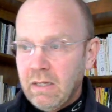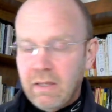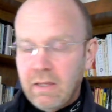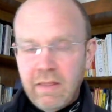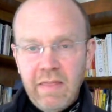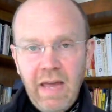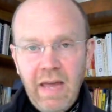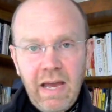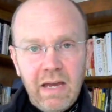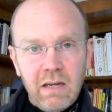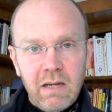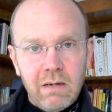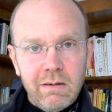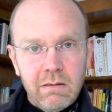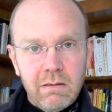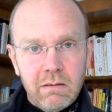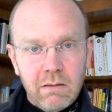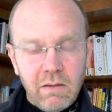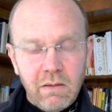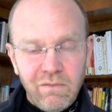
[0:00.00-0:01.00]

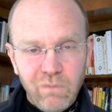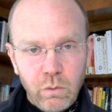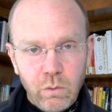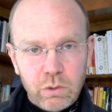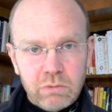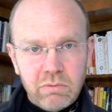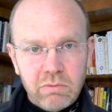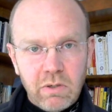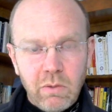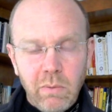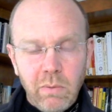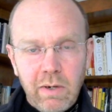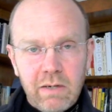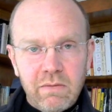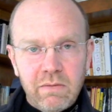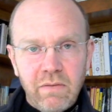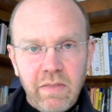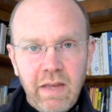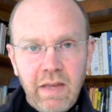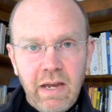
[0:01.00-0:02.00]
The force
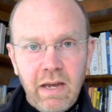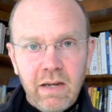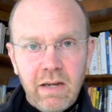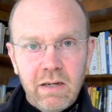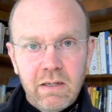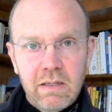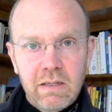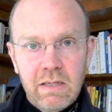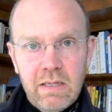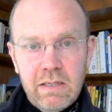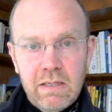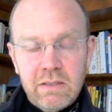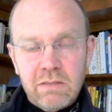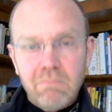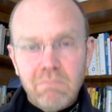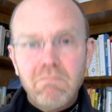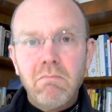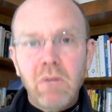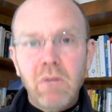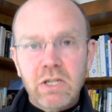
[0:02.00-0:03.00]
required for that is
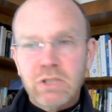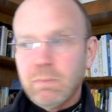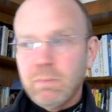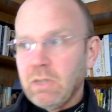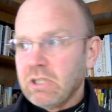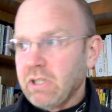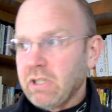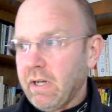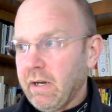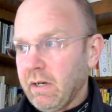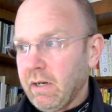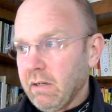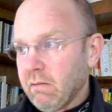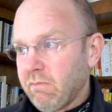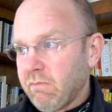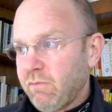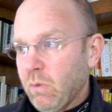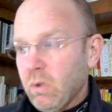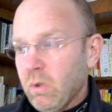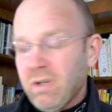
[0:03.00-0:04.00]
much, much higher,
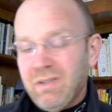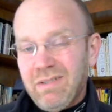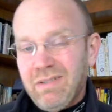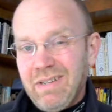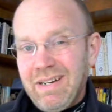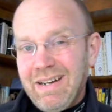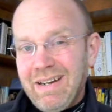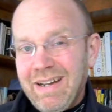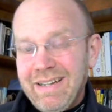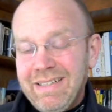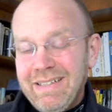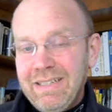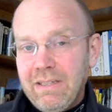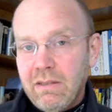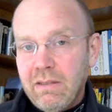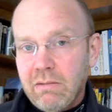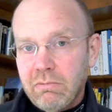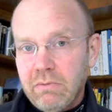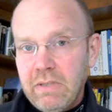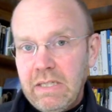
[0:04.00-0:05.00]

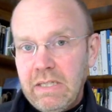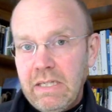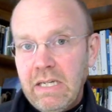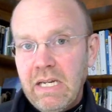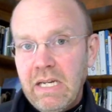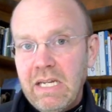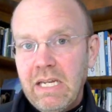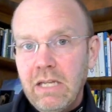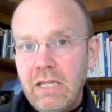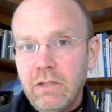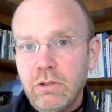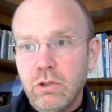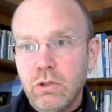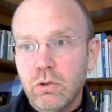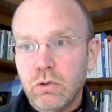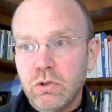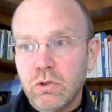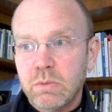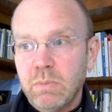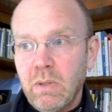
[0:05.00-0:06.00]
493
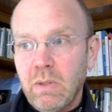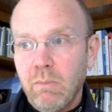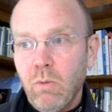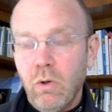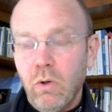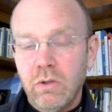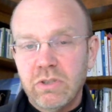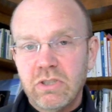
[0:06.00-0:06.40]
kilojoules per mole.